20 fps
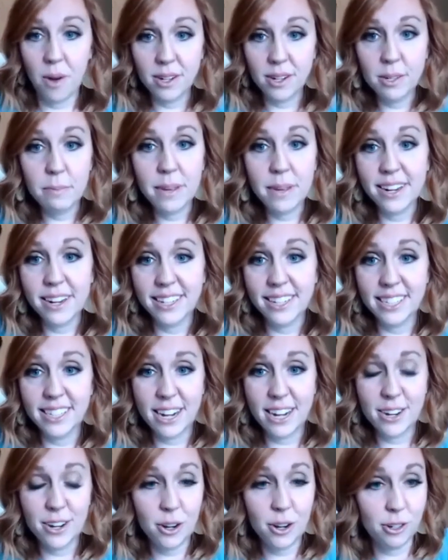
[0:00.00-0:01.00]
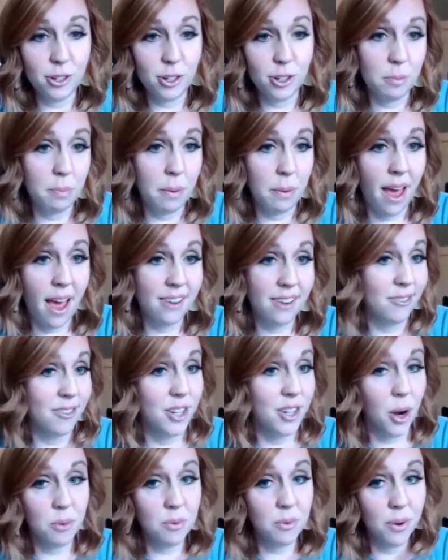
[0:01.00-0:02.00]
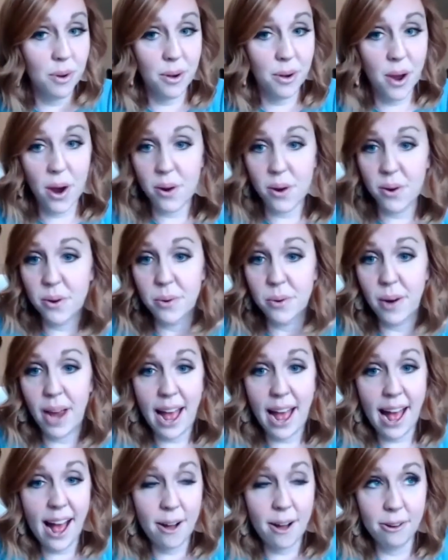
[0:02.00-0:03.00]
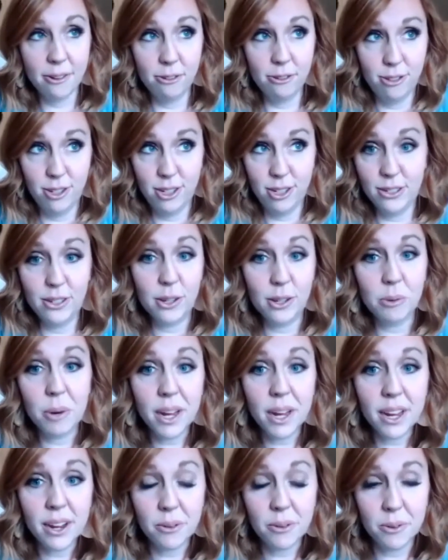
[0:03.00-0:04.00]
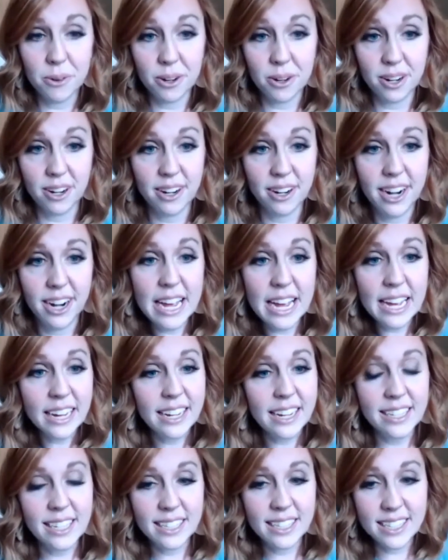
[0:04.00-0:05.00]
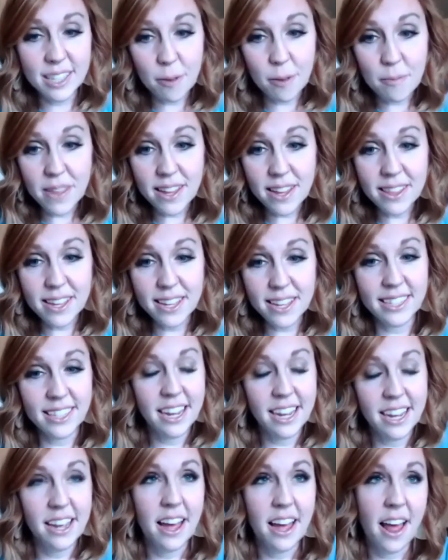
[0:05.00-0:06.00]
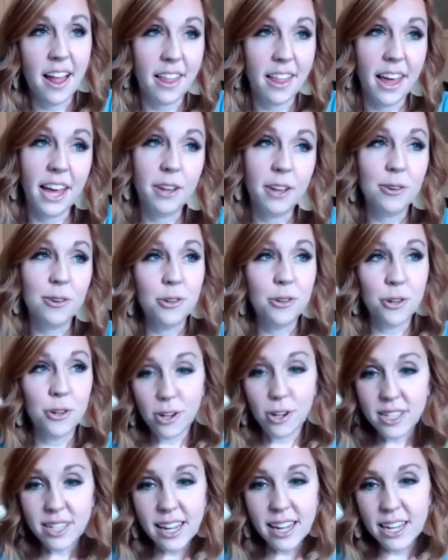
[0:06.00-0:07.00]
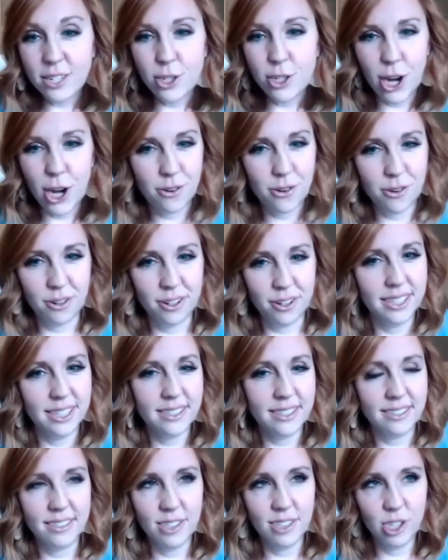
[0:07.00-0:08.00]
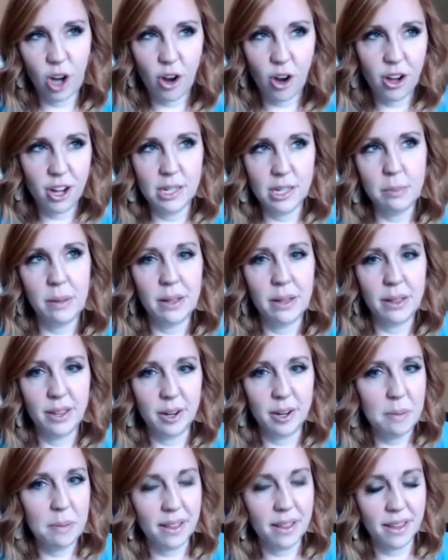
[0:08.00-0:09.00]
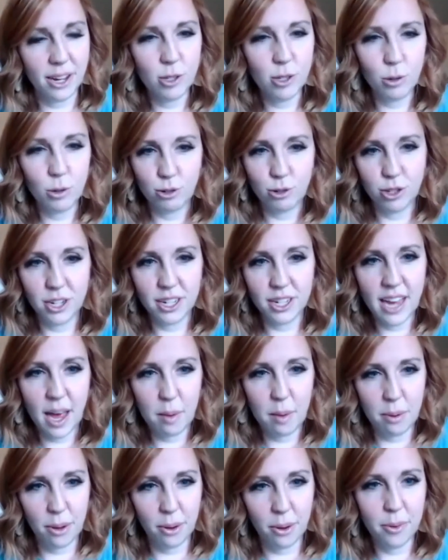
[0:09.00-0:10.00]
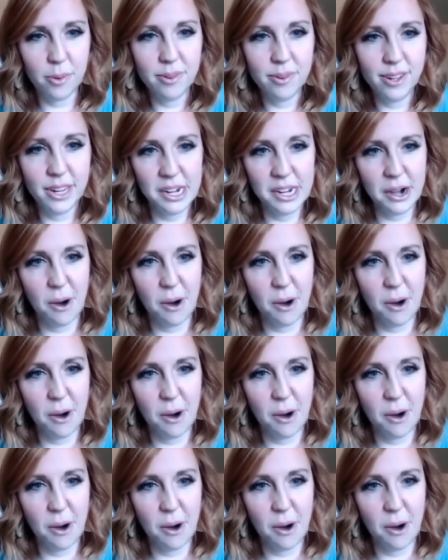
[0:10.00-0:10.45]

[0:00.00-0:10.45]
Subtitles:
want to be an extended nurser but don't know how to do it, or because it's something that's like nursing in general is starting to be a little bit like socially taboo,